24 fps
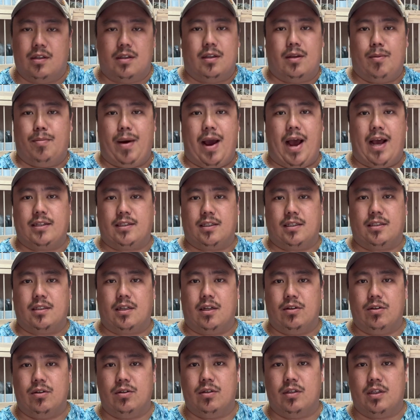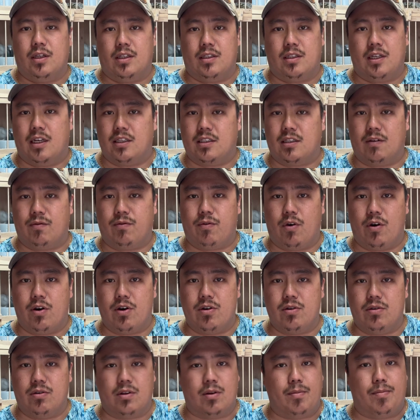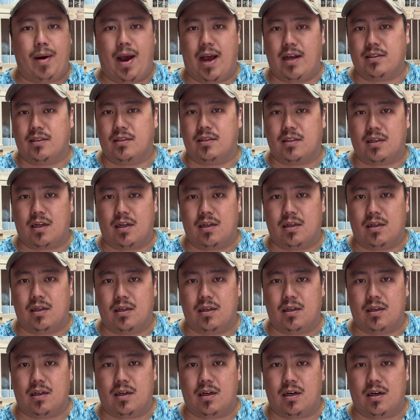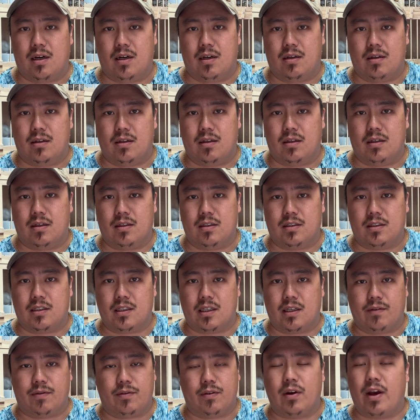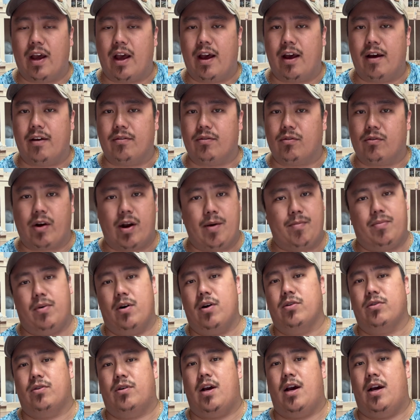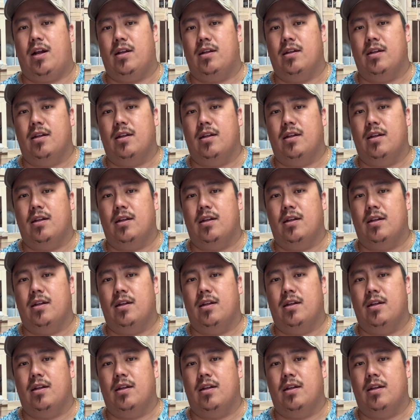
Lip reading: The basket's gonna do the testing for you. The basket's gonna see if you have great birds or not.